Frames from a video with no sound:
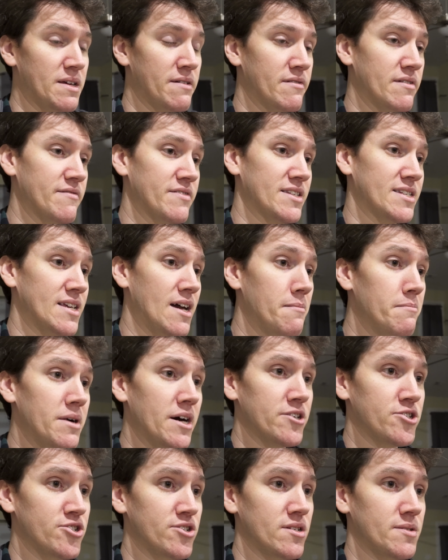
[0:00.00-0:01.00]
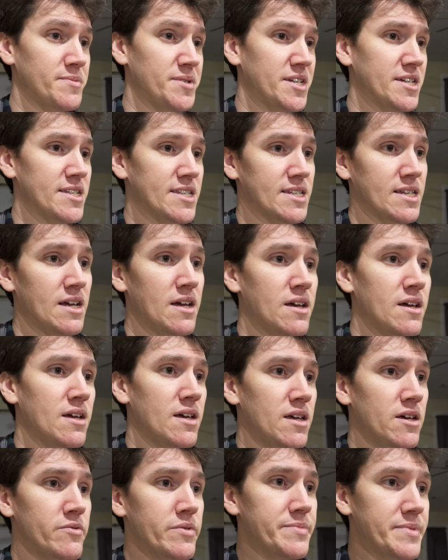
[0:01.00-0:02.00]
even if it's not much, just because
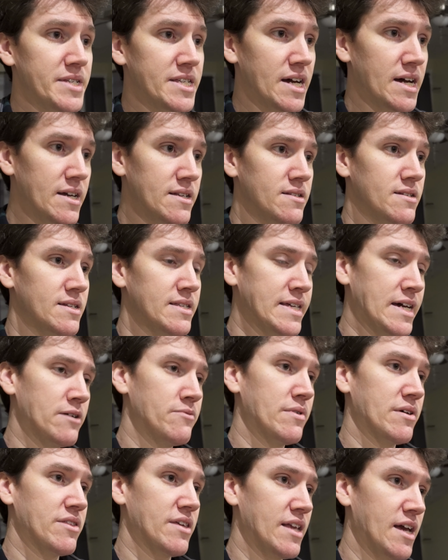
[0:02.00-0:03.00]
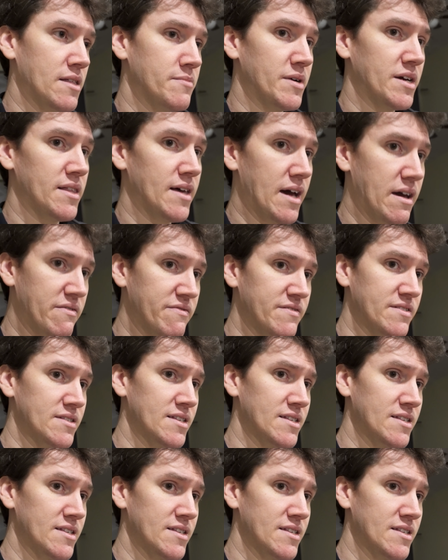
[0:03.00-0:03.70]
it would be done and dealt with and out of my life.